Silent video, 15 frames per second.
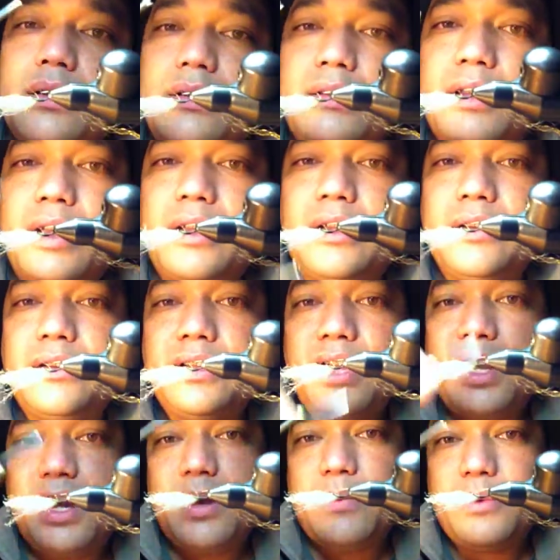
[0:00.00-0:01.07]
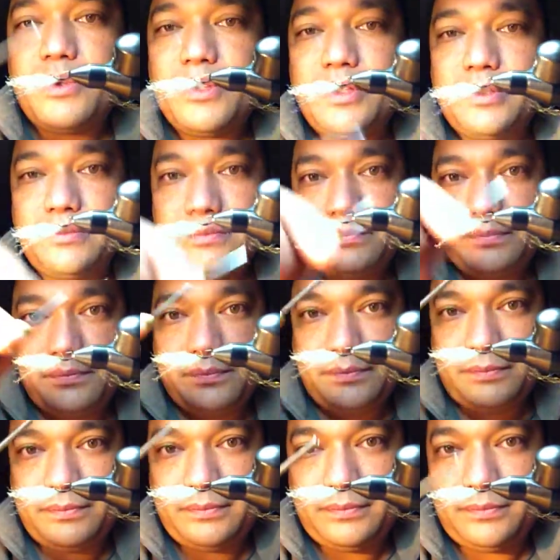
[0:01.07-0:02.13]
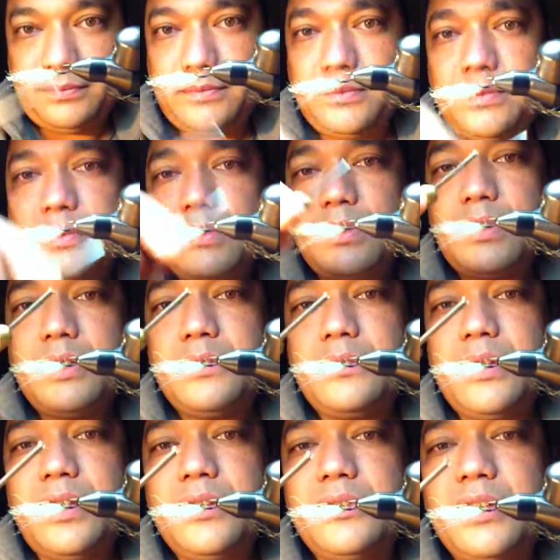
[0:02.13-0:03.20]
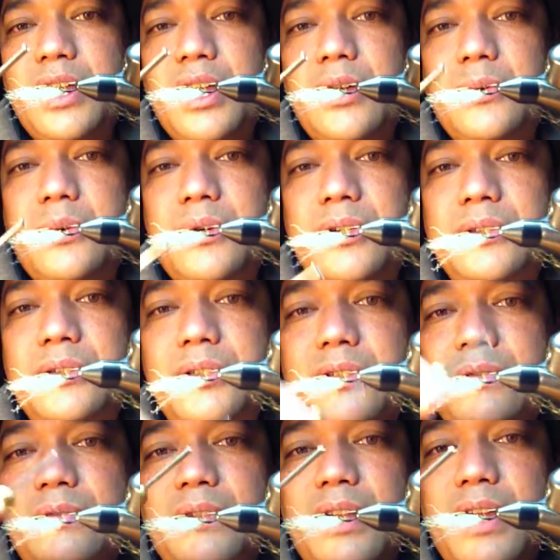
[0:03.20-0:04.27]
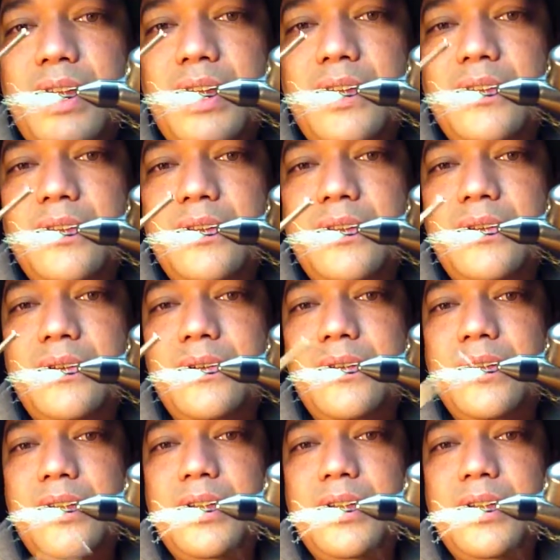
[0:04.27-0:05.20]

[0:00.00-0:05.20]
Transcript: Take your time with it. I'd rather tie one good fly than